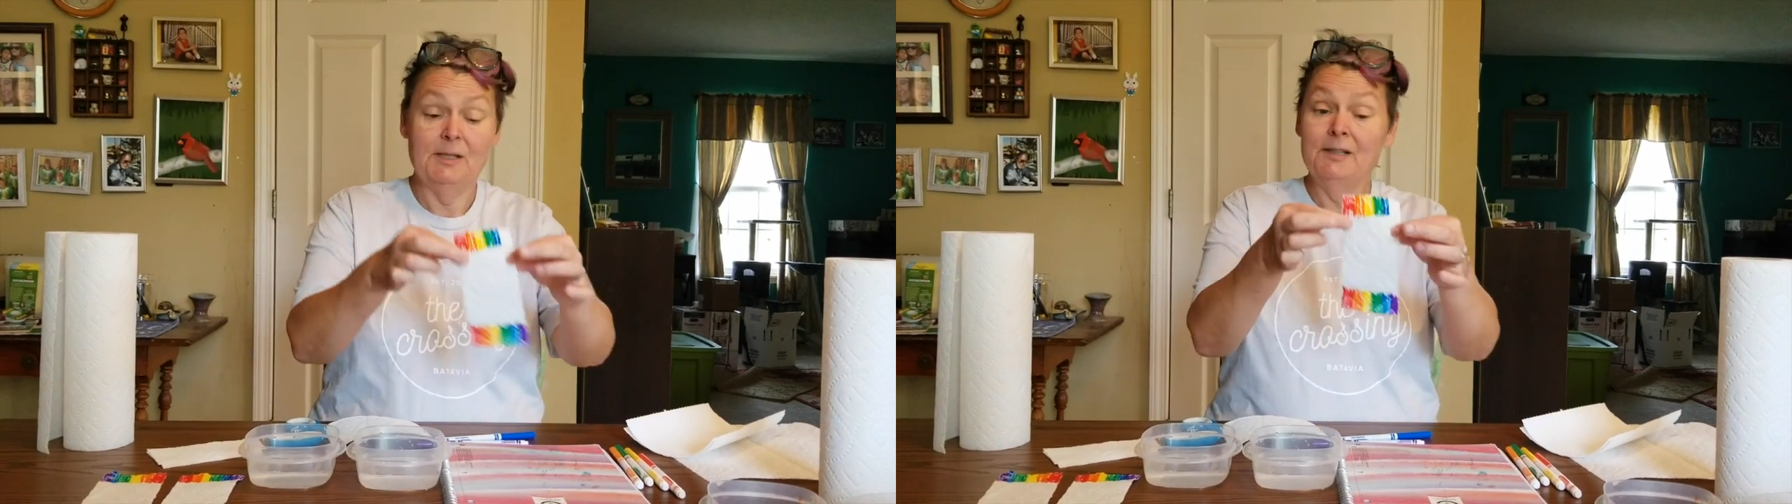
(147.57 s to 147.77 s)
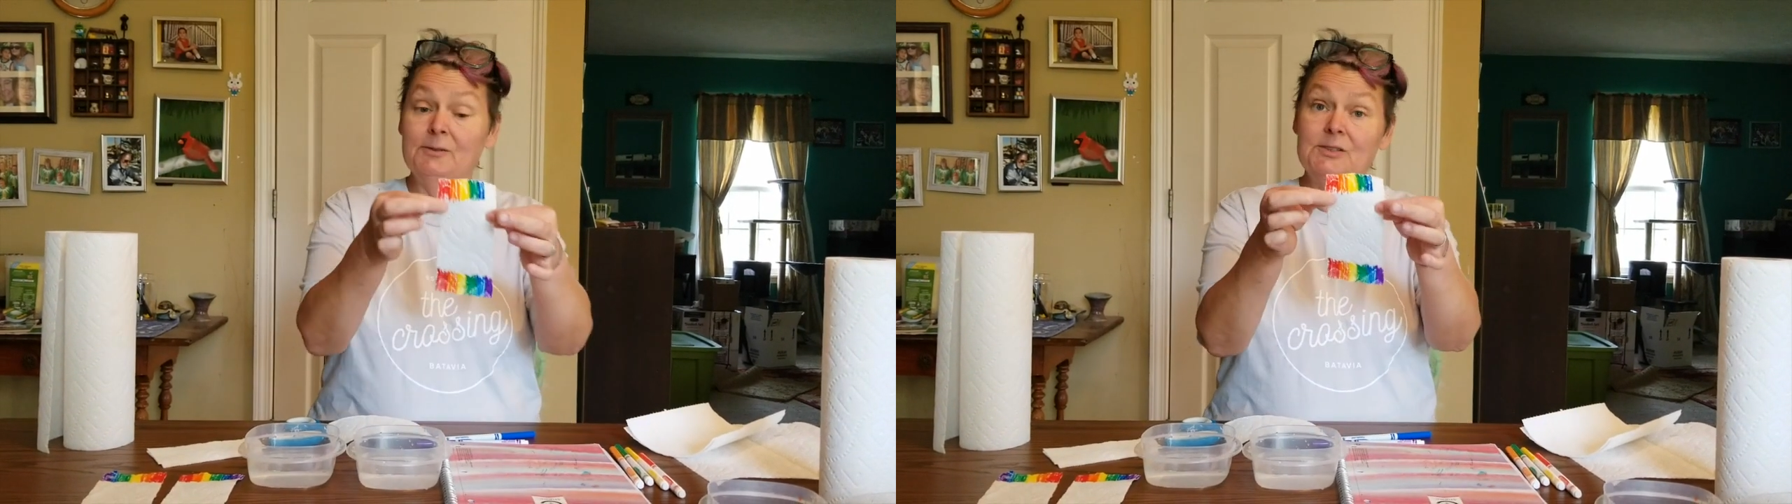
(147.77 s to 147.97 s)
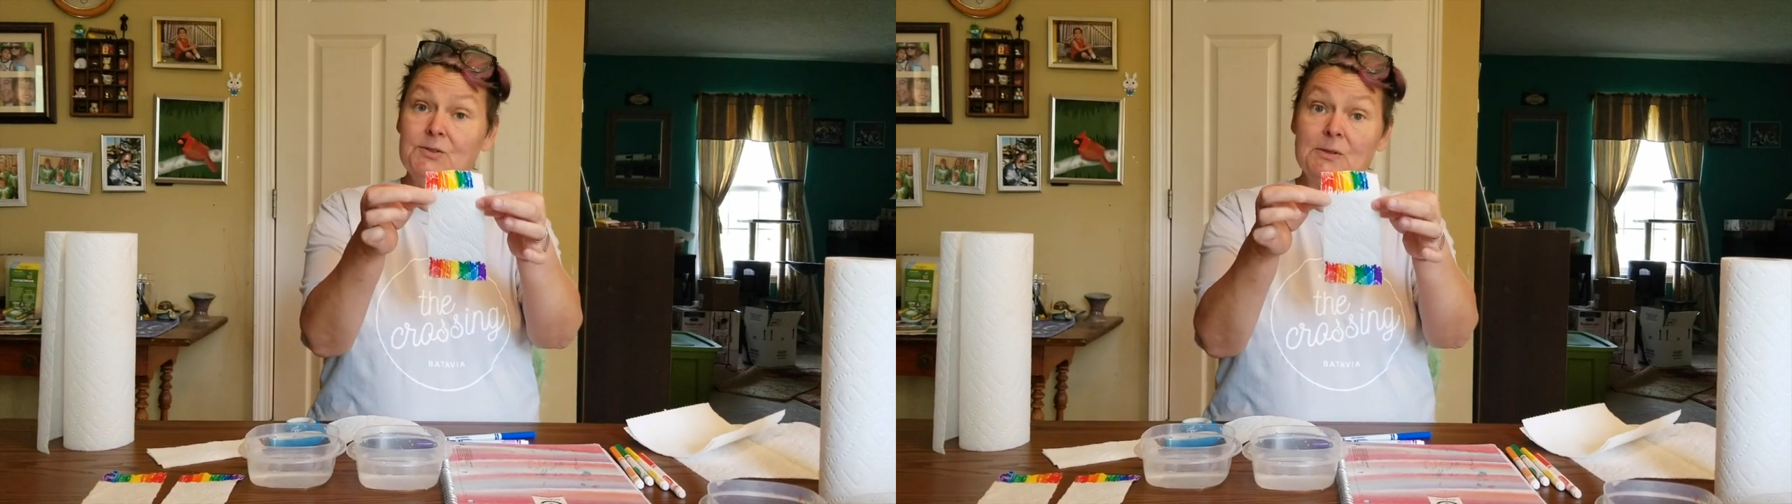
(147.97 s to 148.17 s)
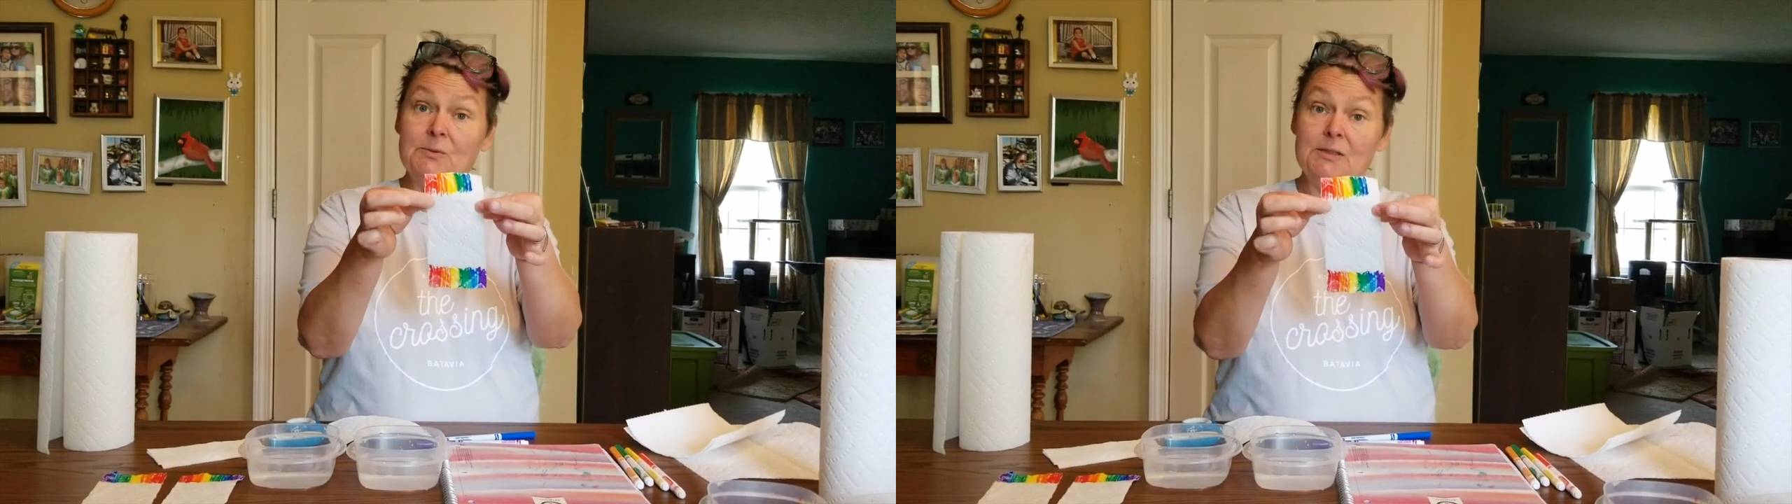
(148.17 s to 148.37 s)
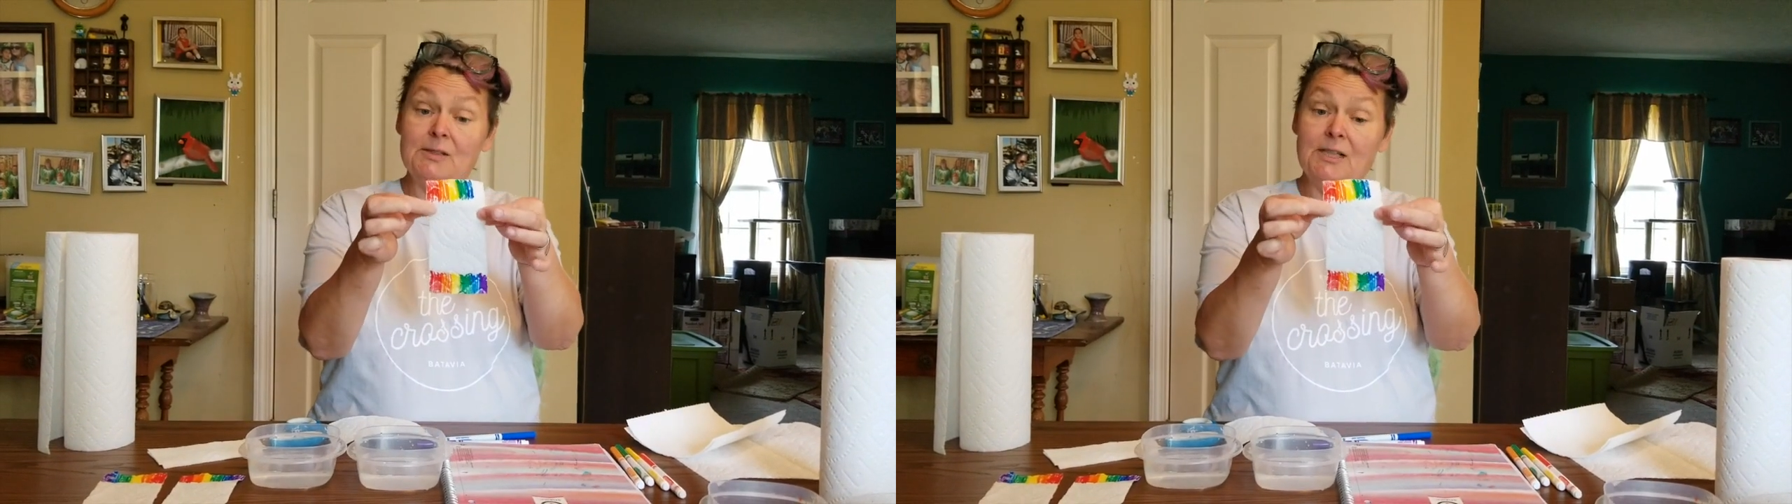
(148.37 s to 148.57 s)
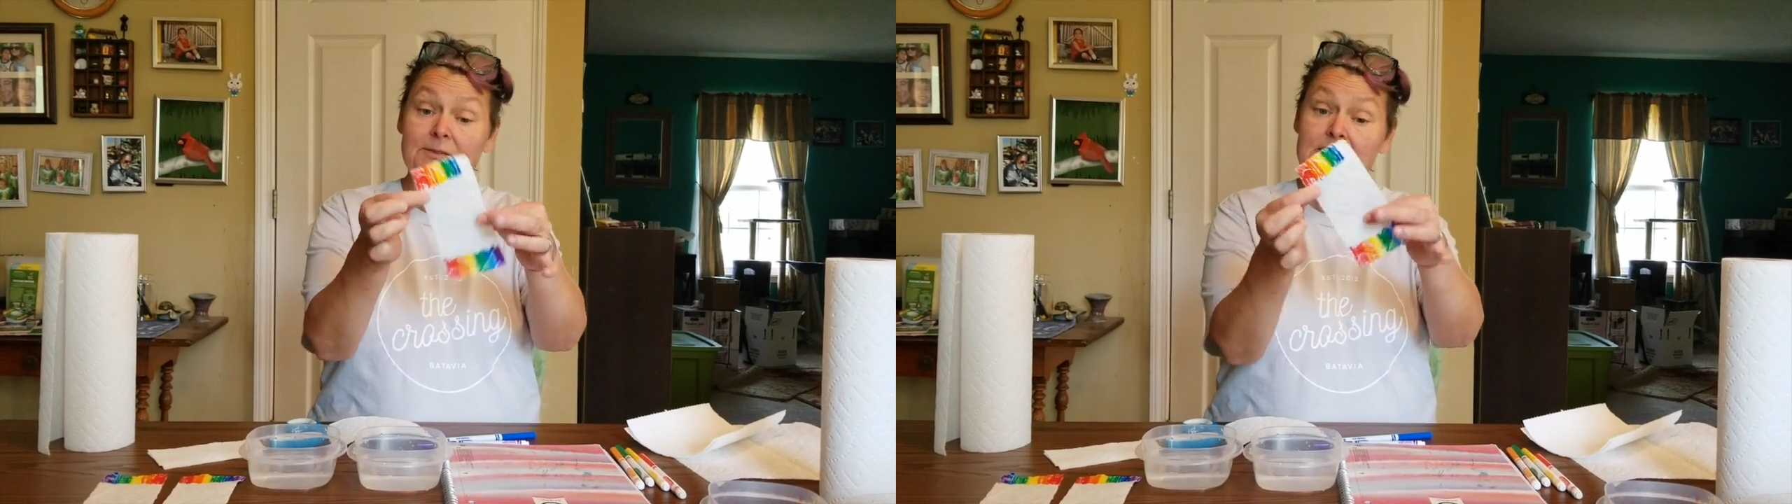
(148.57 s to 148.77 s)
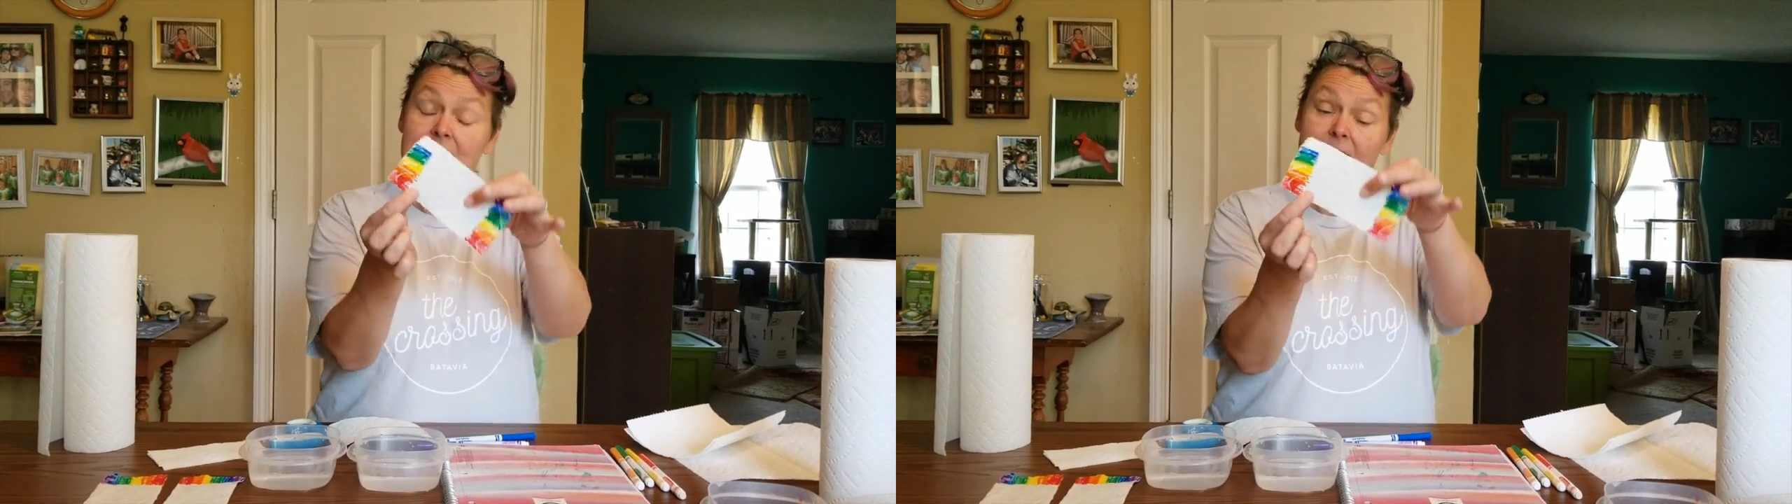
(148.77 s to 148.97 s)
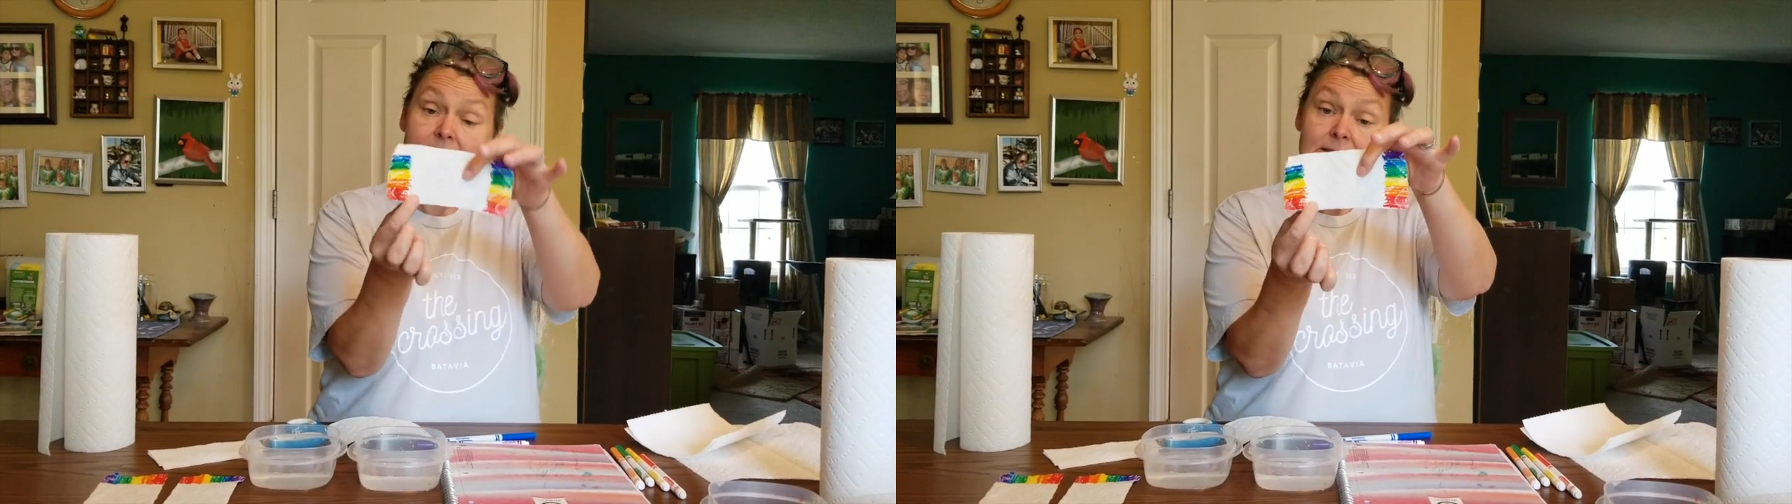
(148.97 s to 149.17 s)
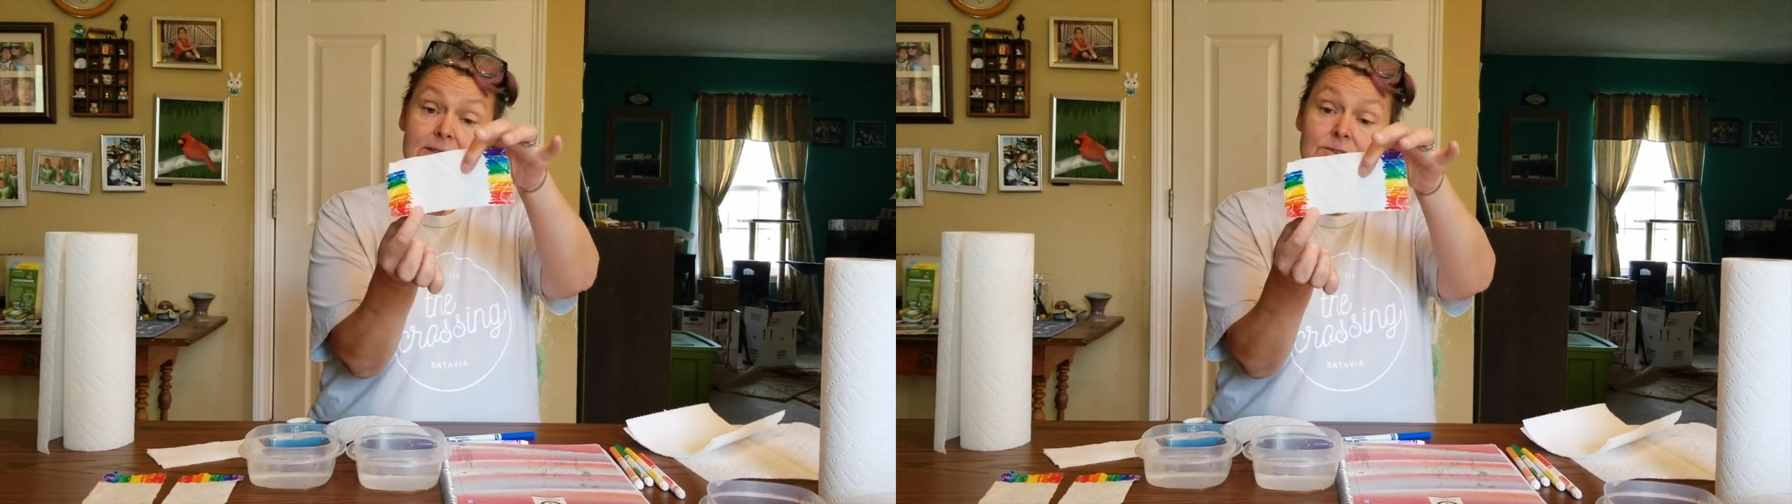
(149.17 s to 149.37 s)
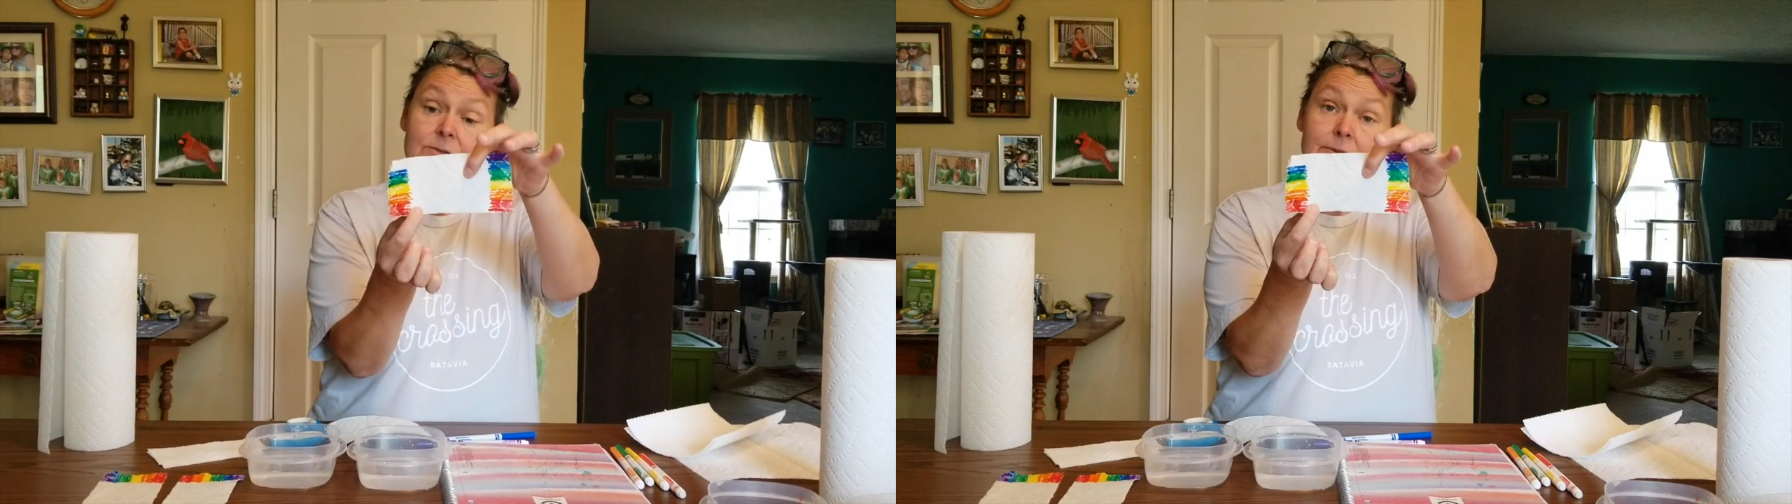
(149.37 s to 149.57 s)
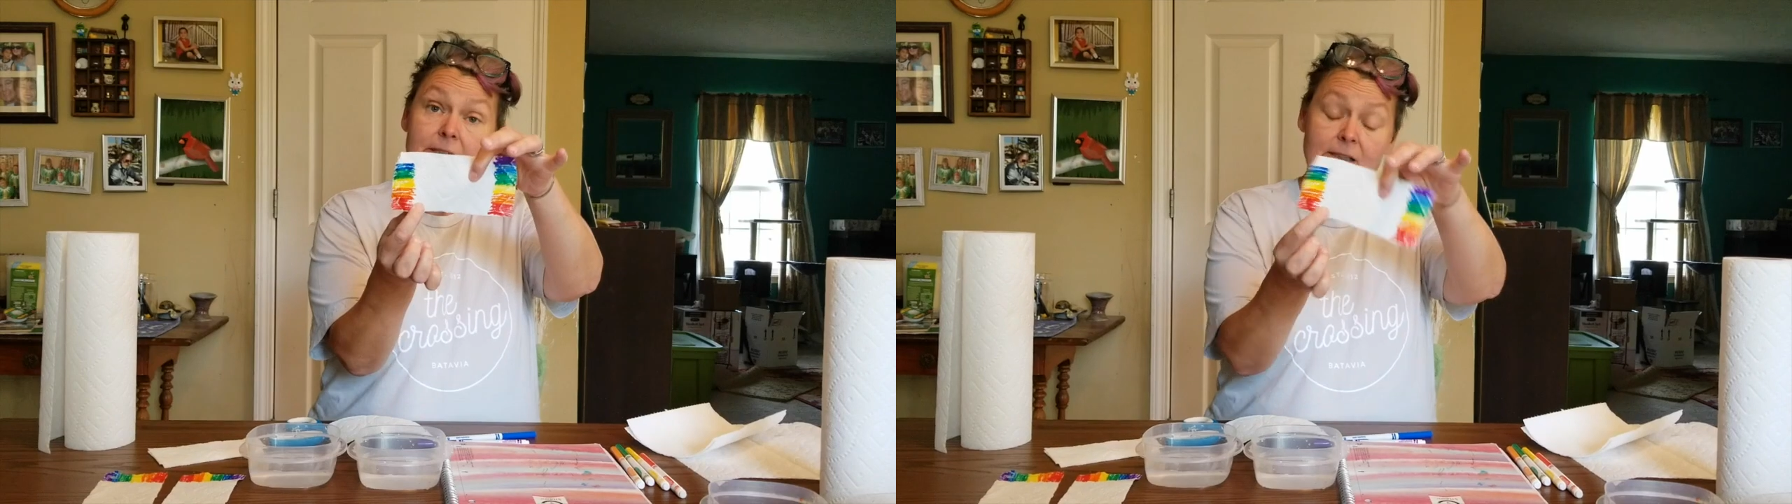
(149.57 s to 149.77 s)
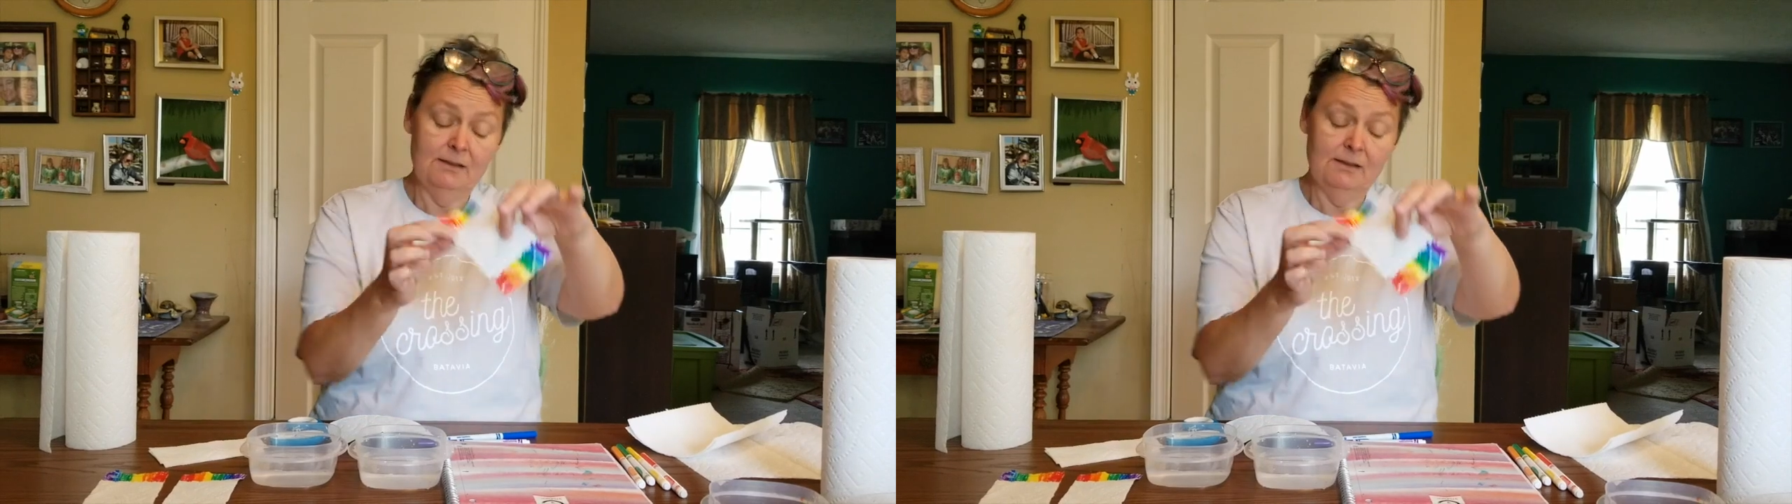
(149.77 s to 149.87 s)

I was doing when I was telling the story